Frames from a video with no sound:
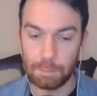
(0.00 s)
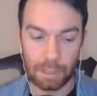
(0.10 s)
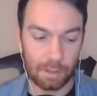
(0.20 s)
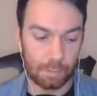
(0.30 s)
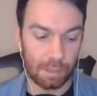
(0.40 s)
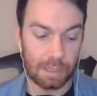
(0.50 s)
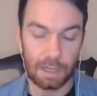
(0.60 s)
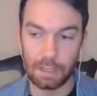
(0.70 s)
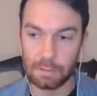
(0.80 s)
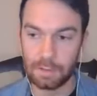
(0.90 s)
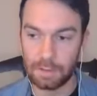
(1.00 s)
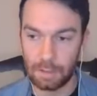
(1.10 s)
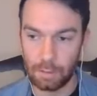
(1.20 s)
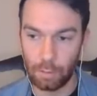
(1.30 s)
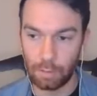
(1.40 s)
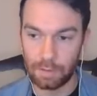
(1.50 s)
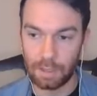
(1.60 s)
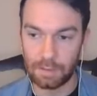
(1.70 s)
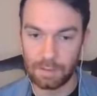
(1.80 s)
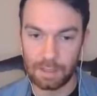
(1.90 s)
Because when I look to the north,
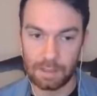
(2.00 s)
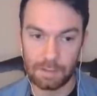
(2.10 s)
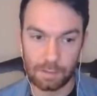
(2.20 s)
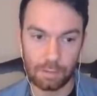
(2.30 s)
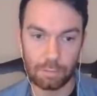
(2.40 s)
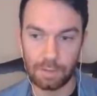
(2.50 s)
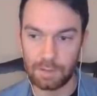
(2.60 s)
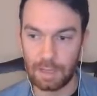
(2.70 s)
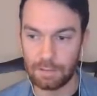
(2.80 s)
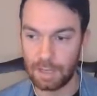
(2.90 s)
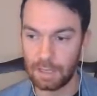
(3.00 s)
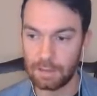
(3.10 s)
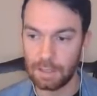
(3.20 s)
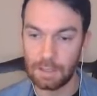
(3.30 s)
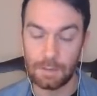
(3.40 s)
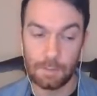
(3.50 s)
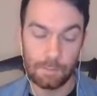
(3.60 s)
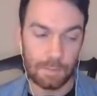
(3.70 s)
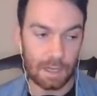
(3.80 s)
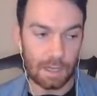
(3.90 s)
I see these countries that have
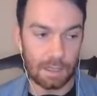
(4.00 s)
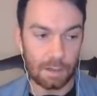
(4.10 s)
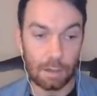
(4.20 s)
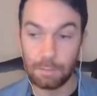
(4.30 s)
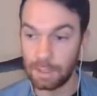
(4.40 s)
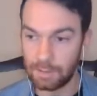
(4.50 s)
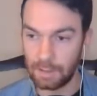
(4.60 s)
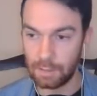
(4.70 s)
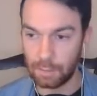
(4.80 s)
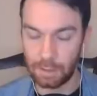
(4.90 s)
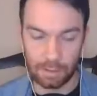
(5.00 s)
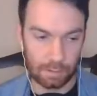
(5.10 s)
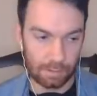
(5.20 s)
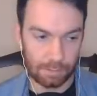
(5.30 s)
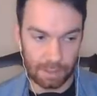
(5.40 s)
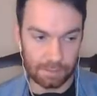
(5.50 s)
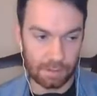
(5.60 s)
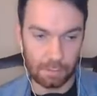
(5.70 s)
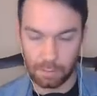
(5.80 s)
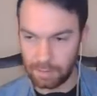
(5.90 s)
had conflicts, internal conflicts,
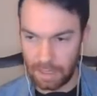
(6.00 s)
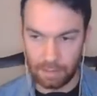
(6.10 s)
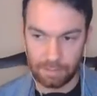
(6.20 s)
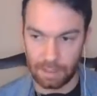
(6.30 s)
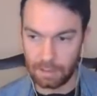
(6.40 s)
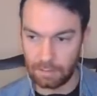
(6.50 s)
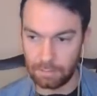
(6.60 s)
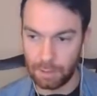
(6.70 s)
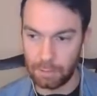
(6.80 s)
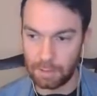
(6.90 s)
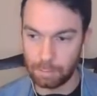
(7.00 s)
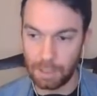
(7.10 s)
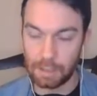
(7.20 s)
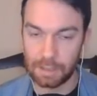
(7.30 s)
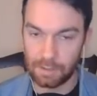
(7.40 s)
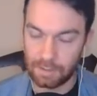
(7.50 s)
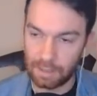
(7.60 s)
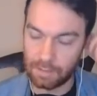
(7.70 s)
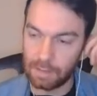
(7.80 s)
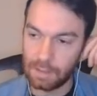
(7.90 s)
Yugoslavia and various Balkan
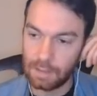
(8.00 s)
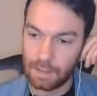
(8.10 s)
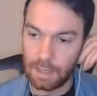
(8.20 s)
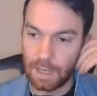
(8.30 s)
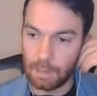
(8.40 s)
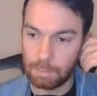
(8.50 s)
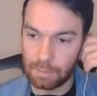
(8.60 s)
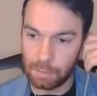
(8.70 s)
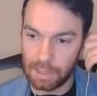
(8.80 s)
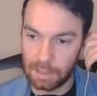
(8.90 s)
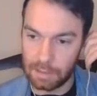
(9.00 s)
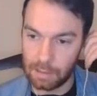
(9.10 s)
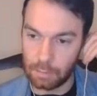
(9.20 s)
states, and between,